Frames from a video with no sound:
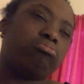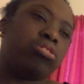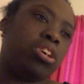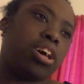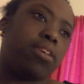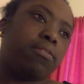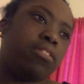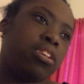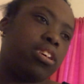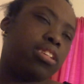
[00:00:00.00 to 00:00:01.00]
yeah,
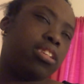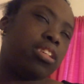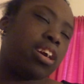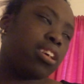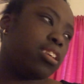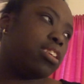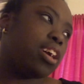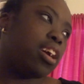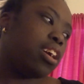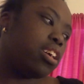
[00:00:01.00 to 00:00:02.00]
the second
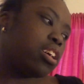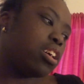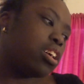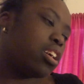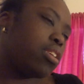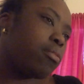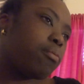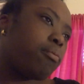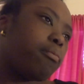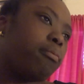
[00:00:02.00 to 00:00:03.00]
day.
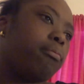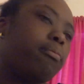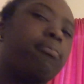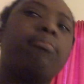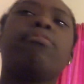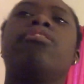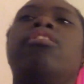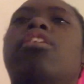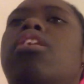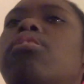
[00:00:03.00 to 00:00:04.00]
Yeah,